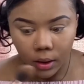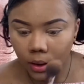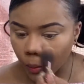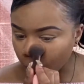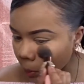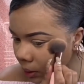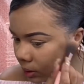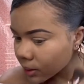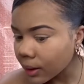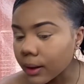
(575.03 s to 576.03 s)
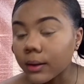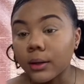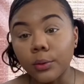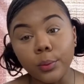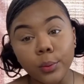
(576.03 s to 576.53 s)
will work and I
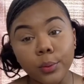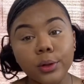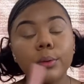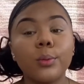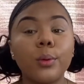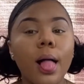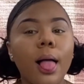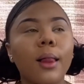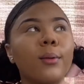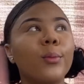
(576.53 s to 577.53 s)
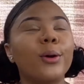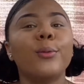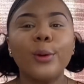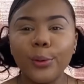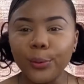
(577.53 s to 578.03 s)
know what
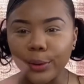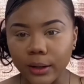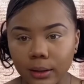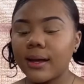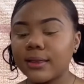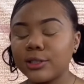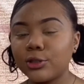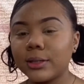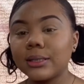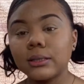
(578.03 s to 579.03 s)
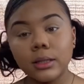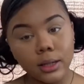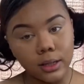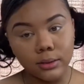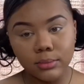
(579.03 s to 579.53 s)
won't work. I had the choice
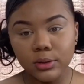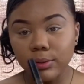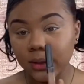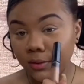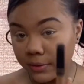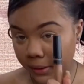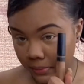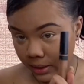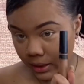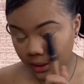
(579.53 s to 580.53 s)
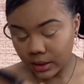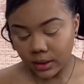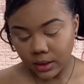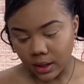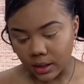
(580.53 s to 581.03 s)
again between Fit Me
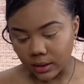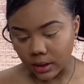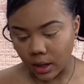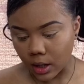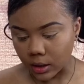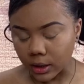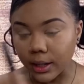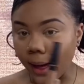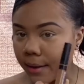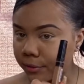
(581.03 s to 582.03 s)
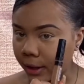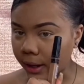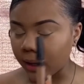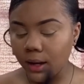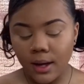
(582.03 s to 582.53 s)
in the color
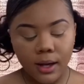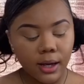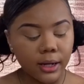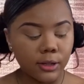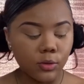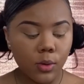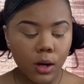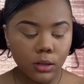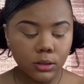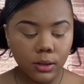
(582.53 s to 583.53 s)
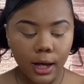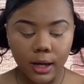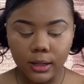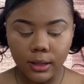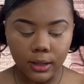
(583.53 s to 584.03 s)
Cafe, and you also
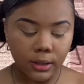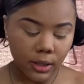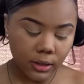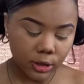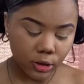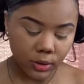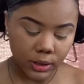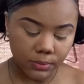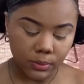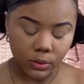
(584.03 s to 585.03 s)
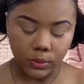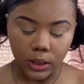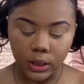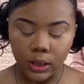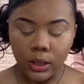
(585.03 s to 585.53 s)
had another choice
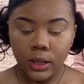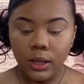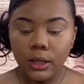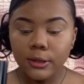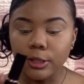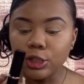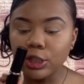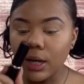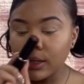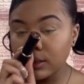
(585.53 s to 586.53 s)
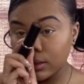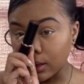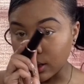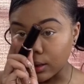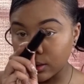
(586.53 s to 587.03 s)
between the
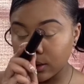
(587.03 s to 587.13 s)
Chestnut